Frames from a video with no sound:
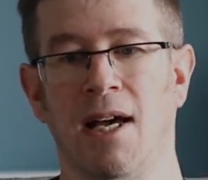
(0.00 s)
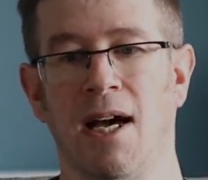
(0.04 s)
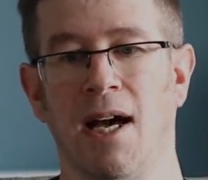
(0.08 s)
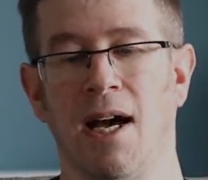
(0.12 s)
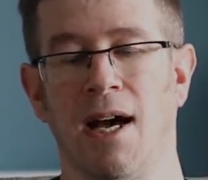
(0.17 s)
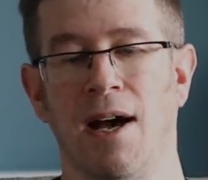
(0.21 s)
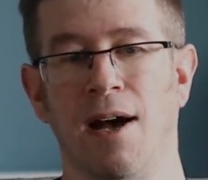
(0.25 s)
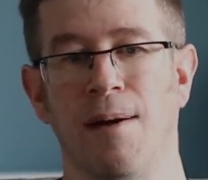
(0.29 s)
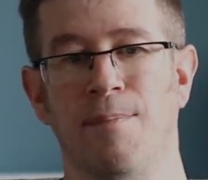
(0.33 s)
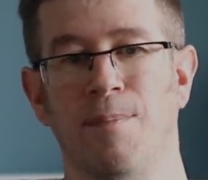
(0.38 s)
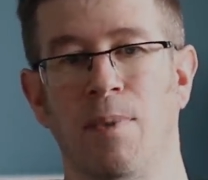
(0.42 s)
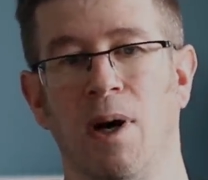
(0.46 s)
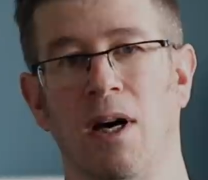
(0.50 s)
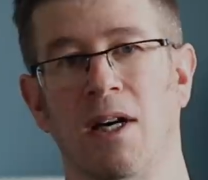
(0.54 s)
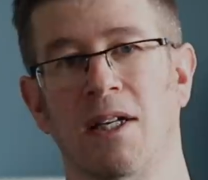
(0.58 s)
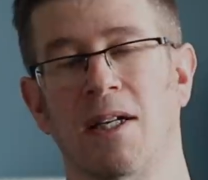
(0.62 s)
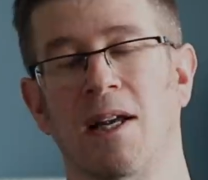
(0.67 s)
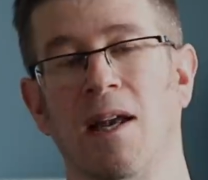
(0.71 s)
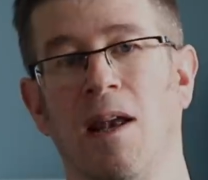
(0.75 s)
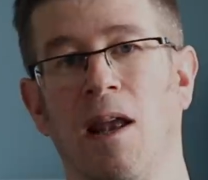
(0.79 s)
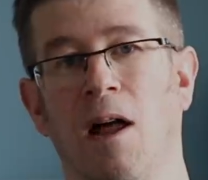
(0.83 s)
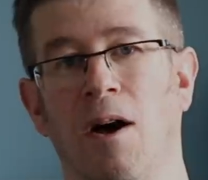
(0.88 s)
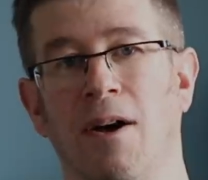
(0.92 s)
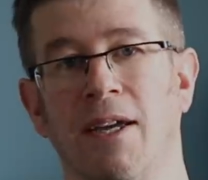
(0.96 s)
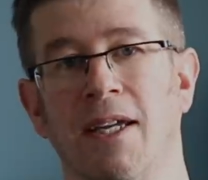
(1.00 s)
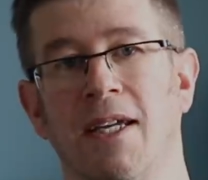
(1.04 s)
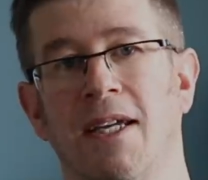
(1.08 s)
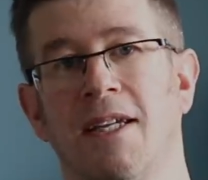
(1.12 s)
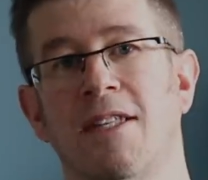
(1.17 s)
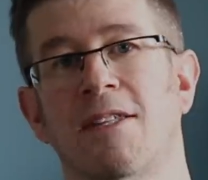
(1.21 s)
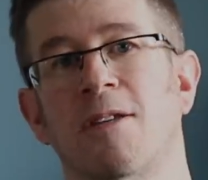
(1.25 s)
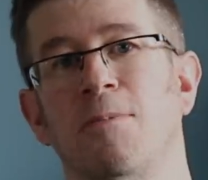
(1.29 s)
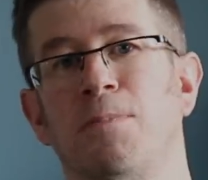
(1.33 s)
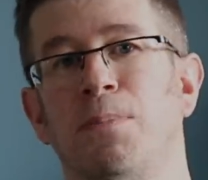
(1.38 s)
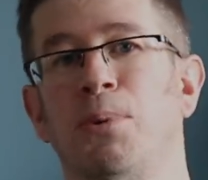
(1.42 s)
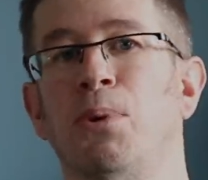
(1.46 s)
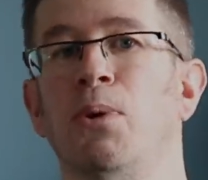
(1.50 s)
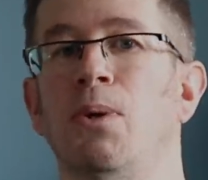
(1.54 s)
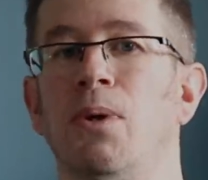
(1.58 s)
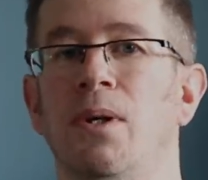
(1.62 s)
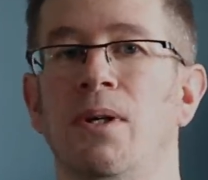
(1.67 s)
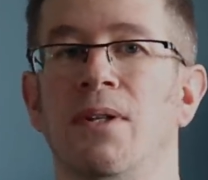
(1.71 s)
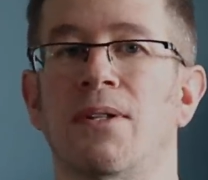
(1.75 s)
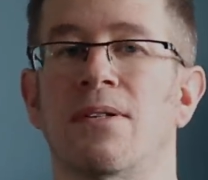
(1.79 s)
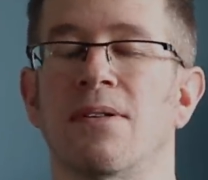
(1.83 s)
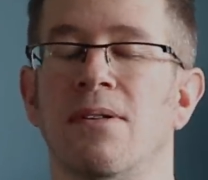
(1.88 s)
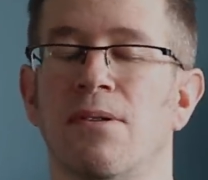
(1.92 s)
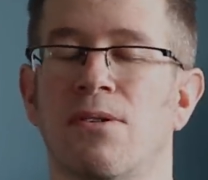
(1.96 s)
um, I'd like to
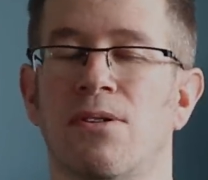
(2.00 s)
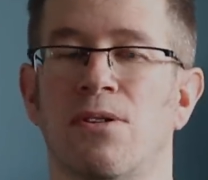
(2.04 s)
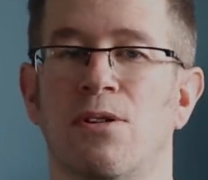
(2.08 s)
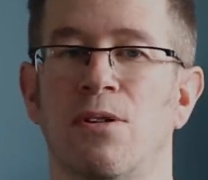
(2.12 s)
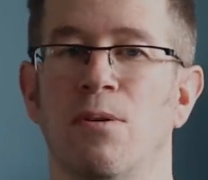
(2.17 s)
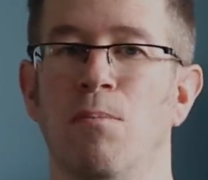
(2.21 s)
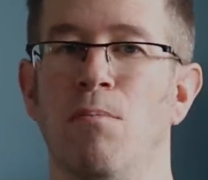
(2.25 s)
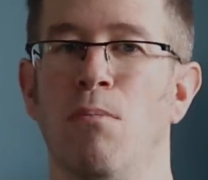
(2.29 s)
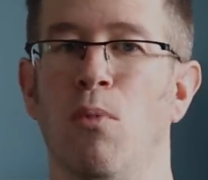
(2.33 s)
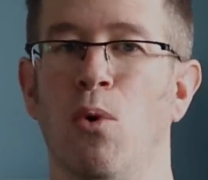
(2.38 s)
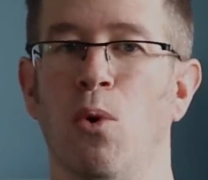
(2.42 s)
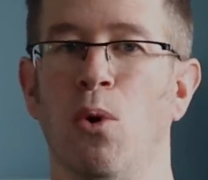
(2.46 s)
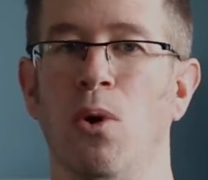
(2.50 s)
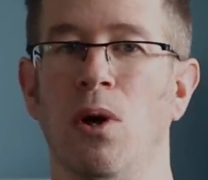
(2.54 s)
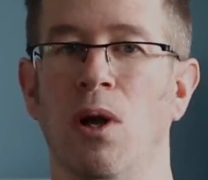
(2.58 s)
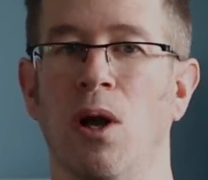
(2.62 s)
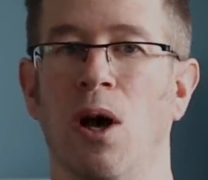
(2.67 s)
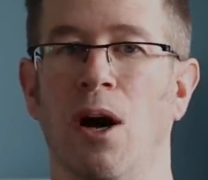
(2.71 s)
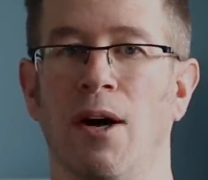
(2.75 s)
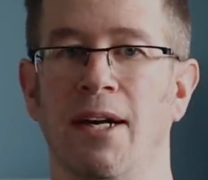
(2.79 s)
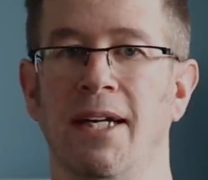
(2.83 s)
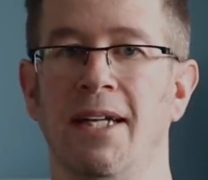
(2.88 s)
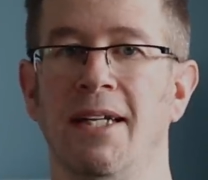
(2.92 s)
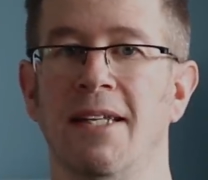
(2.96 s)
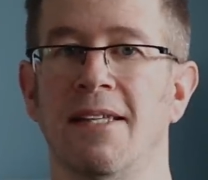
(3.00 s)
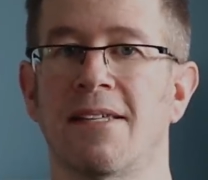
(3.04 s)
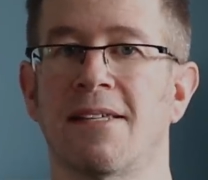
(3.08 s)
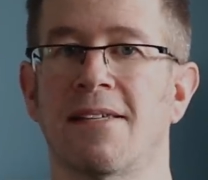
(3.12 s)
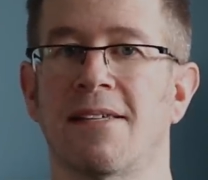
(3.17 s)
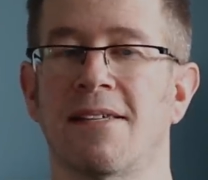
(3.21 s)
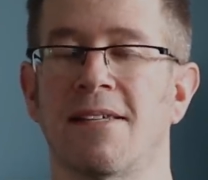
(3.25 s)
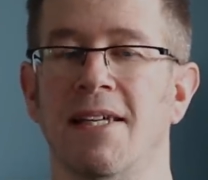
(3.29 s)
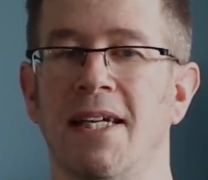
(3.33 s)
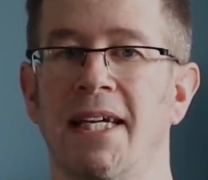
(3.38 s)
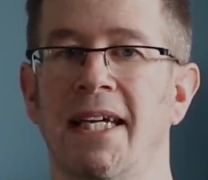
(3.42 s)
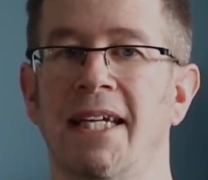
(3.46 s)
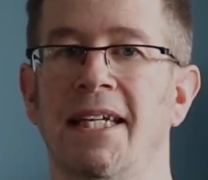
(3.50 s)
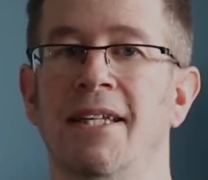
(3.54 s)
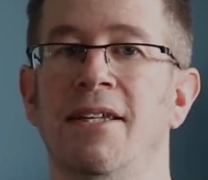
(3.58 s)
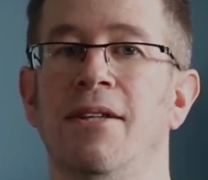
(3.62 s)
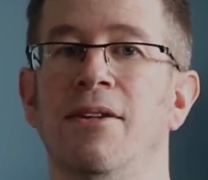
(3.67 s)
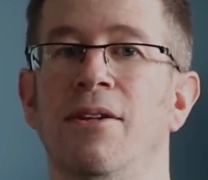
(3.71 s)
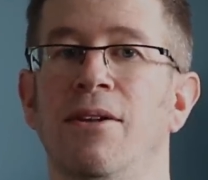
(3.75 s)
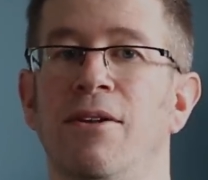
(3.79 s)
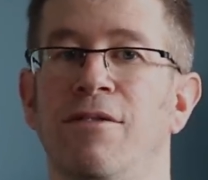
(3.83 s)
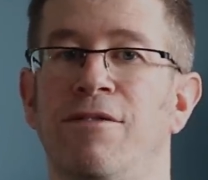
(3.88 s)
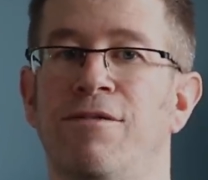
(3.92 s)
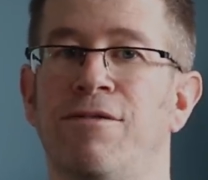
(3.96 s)
put some more lights
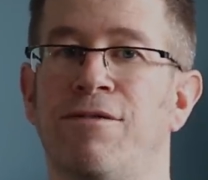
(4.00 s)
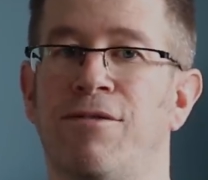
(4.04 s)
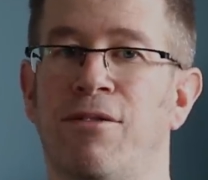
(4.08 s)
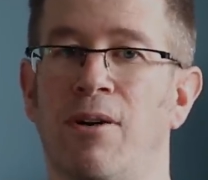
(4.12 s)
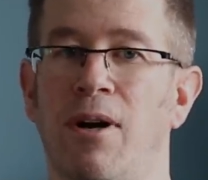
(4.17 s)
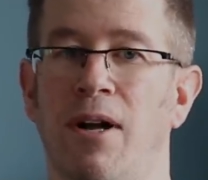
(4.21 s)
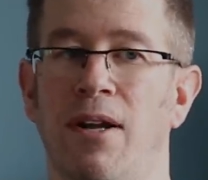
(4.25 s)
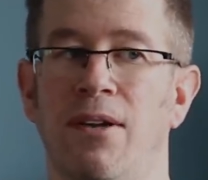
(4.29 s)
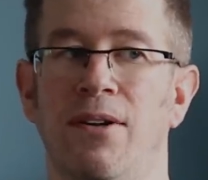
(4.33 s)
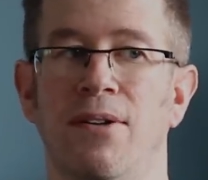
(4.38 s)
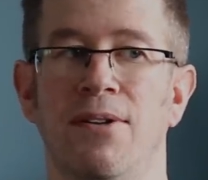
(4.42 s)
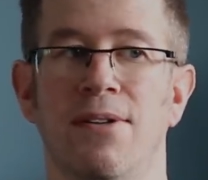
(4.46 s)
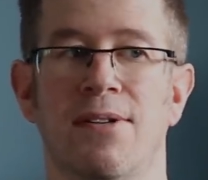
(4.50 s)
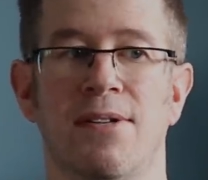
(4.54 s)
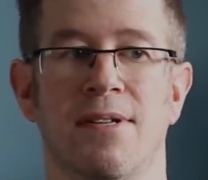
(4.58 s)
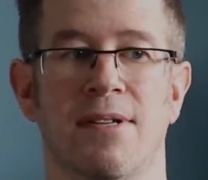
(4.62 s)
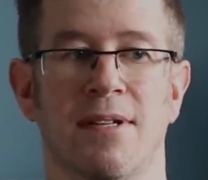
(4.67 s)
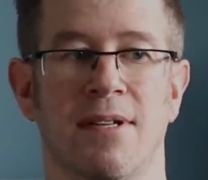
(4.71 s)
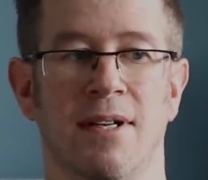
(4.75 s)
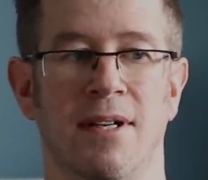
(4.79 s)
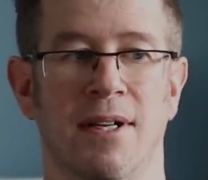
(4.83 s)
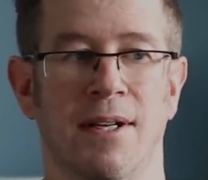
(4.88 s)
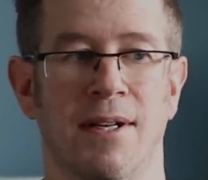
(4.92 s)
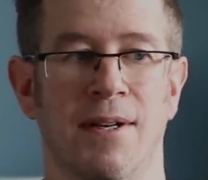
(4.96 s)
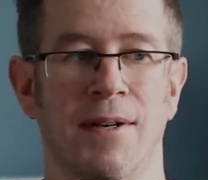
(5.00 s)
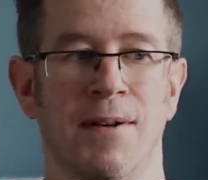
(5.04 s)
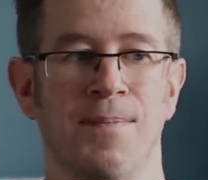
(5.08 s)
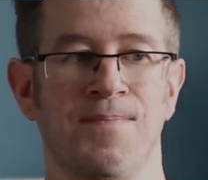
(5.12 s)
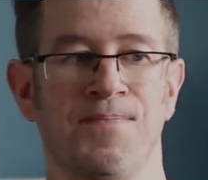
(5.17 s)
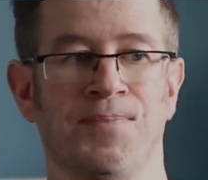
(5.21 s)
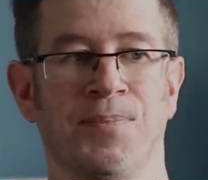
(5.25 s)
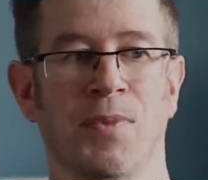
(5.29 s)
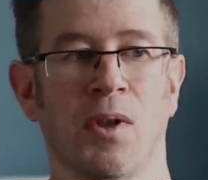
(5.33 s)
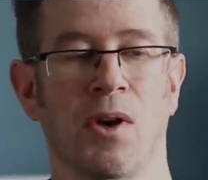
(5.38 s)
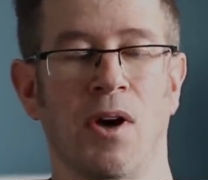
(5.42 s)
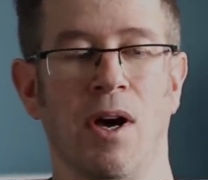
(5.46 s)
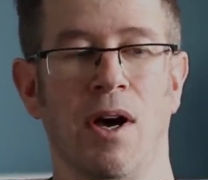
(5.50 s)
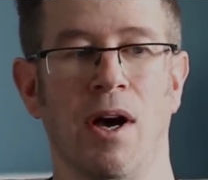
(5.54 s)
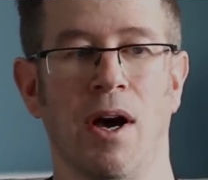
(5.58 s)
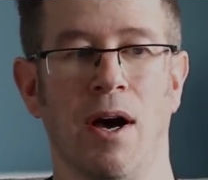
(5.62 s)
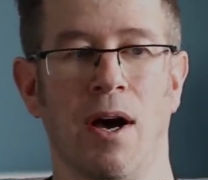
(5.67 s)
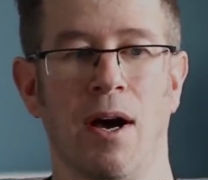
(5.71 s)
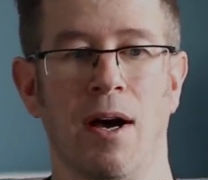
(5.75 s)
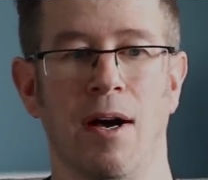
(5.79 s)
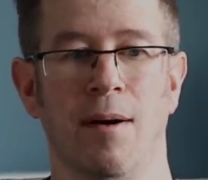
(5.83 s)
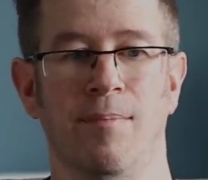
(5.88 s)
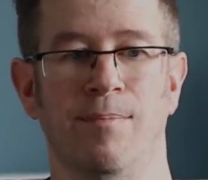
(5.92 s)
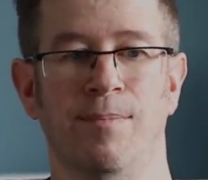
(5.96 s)
in the front
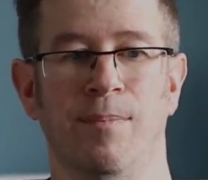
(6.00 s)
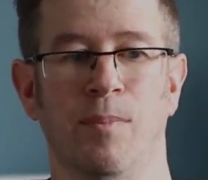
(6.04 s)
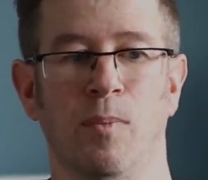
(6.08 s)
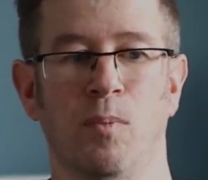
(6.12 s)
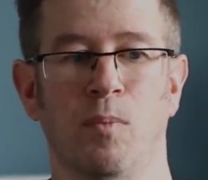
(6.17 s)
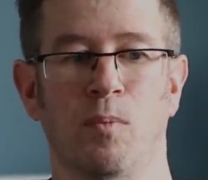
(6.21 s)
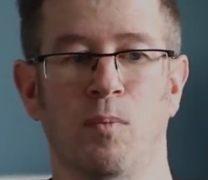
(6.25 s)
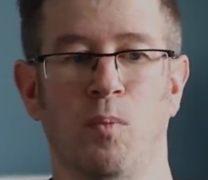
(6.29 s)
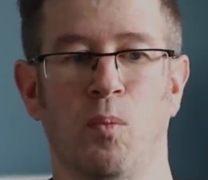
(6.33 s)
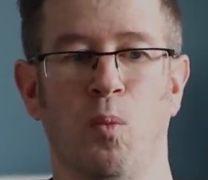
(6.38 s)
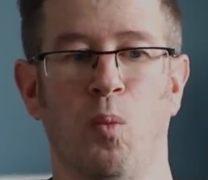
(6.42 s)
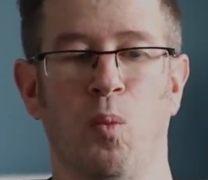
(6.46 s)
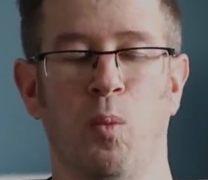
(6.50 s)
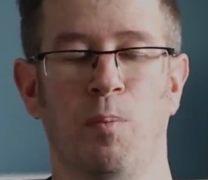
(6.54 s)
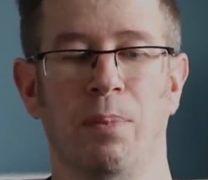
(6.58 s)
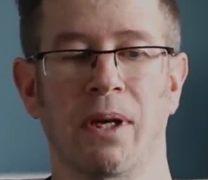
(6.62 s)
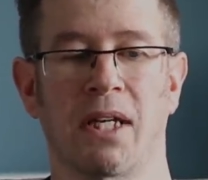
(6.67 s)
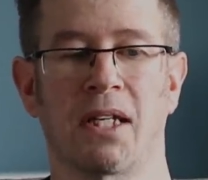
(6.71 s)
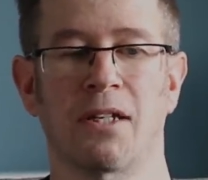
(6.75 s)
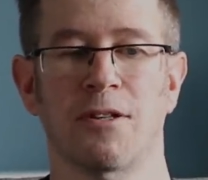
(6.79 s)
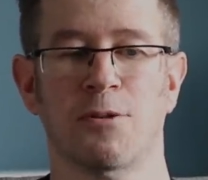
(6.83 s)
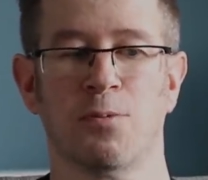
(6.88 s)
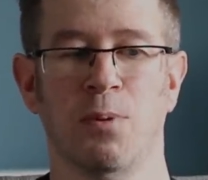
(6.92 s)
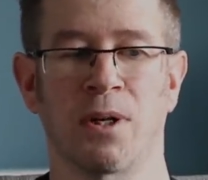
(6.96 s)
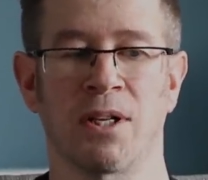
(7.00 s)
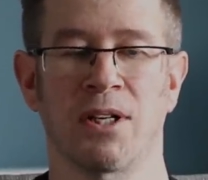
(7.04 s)
um, because